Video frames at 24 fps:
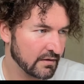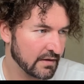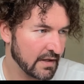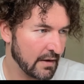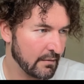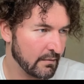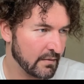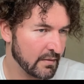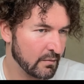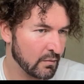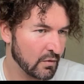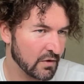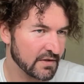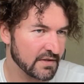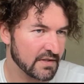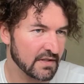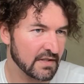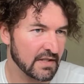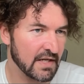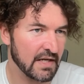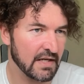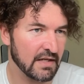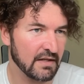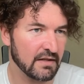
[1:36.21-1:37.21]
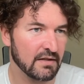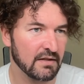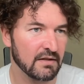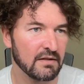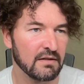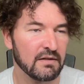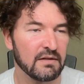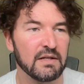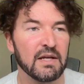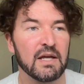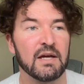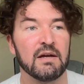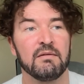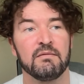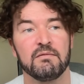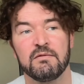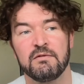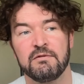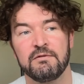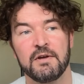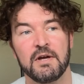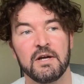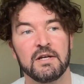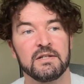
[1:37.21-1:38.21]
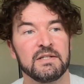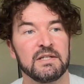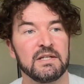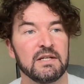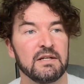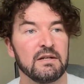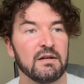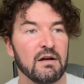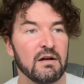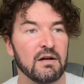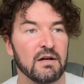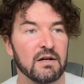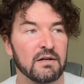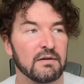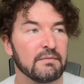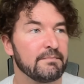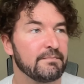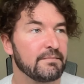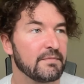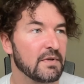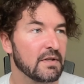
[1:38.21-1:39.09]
that we want to take, 30R.